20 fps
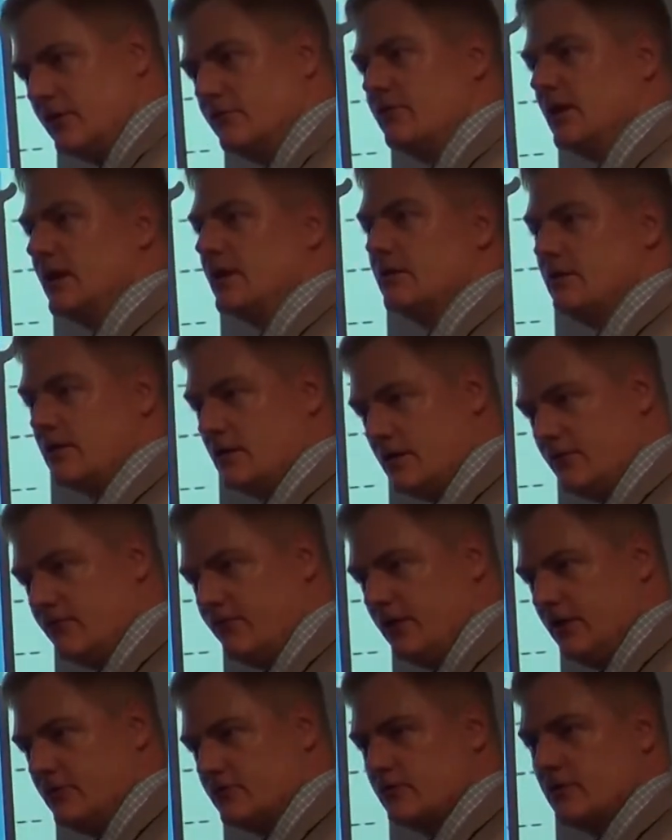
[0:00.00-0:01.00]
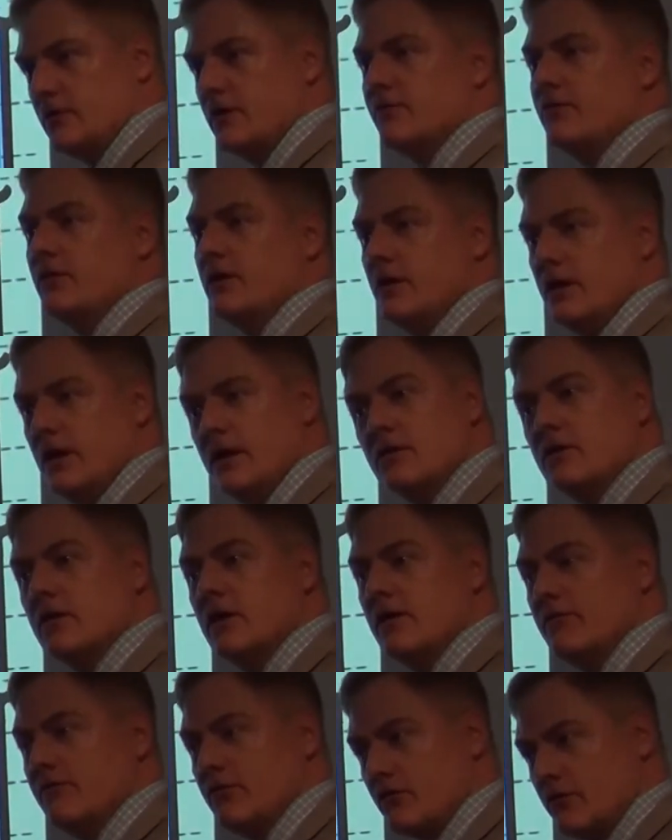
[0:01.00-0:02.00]
a secondary feature of
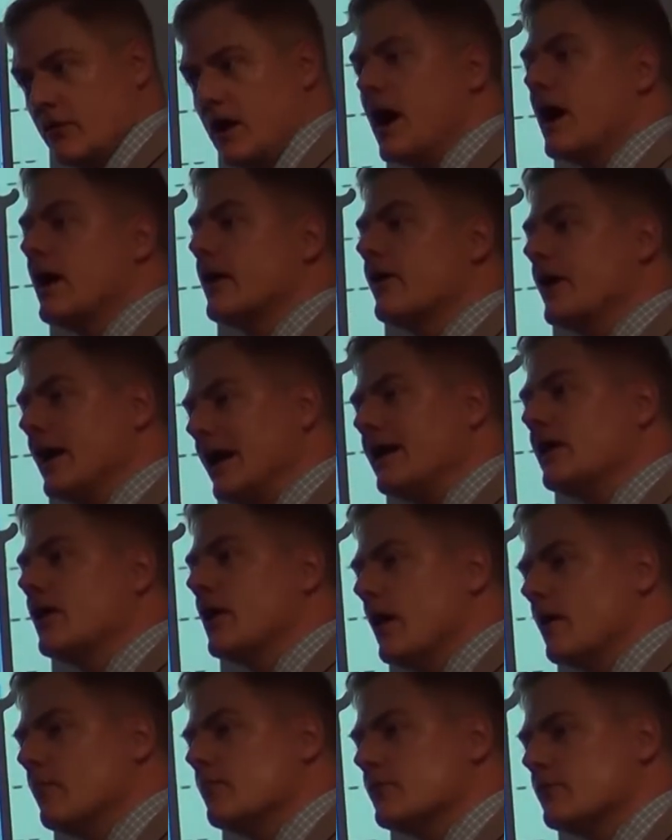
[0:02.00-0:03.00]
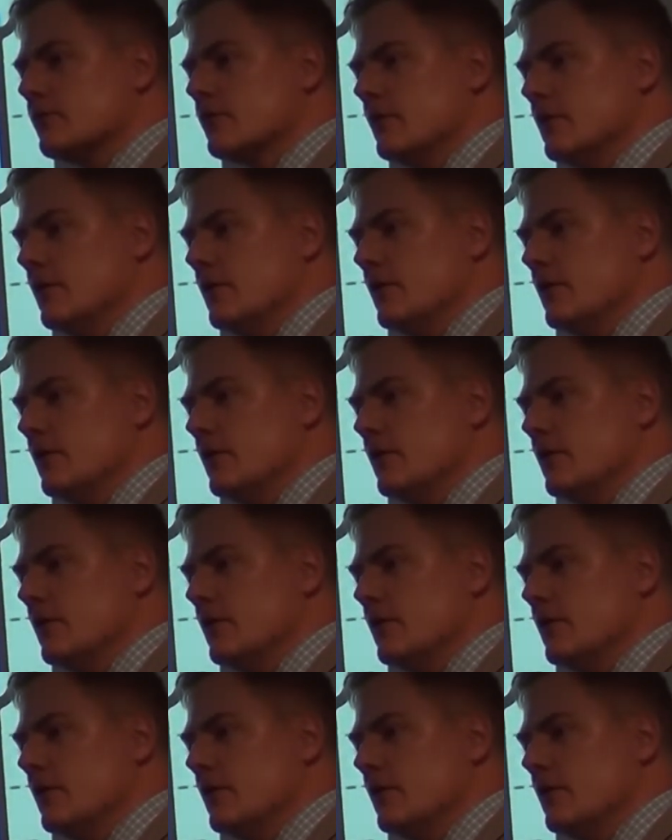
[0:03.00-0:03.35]
the higher incomes.